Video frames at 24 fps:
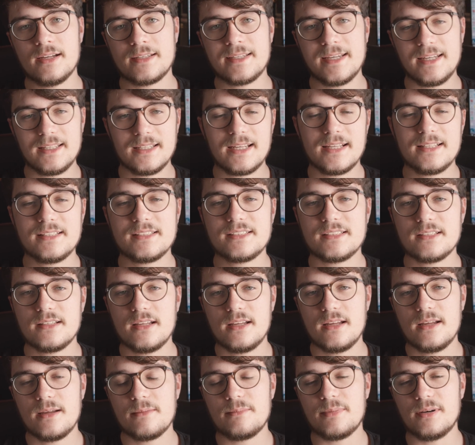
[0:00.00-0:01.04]
kit lens,
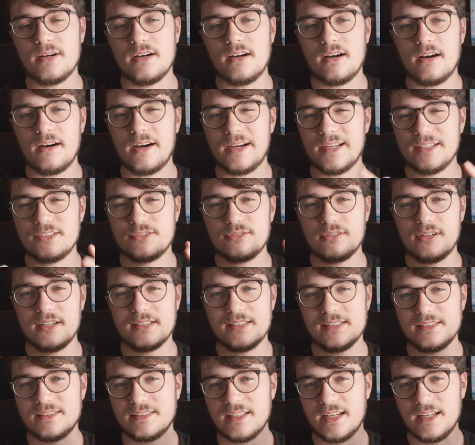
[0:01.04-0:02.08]
but I try
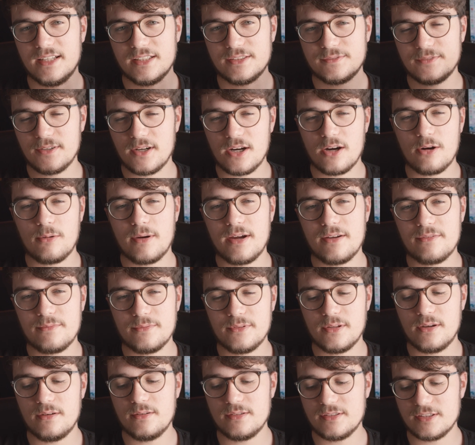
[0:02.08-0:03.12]
to stay as far away
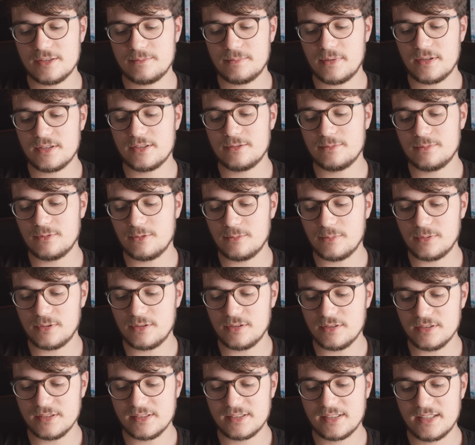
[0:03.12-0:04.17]
from those as possible
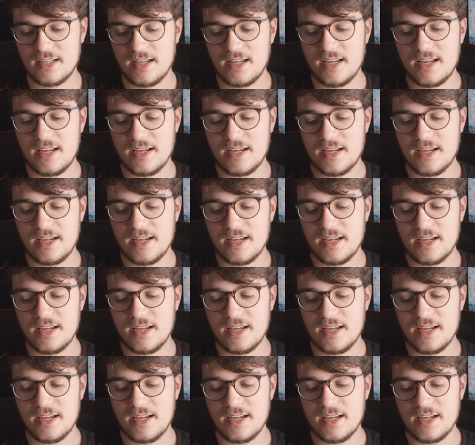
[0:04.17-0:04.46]
because,